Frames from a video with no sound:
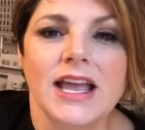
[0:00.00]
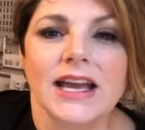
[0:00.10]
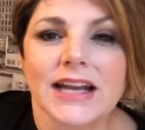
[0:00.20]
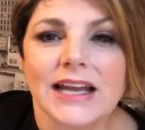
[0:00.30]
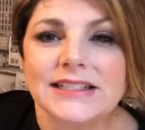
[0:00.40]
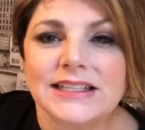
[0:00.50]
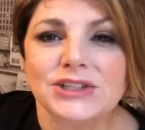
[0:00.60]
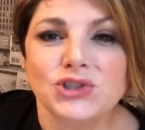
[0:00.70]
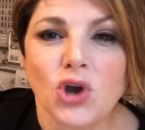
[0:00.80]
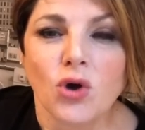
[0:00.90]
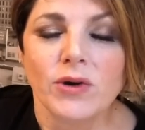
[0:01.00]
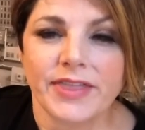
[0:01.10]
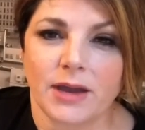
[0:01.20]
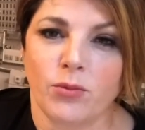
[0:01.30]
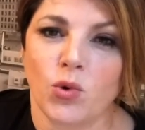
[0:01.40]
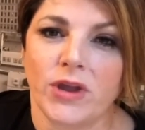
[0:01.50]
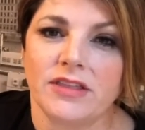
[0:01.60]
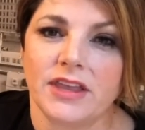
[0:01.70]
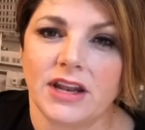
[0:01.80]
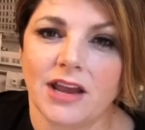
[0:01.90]
And I didn't know at that
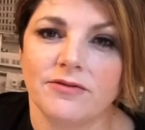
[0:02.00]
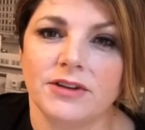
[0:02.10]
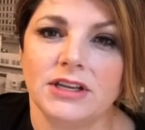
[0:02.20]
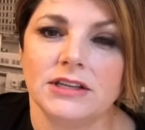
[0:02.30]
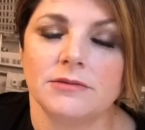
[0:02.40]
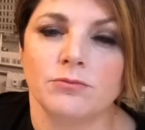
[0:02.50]
point that every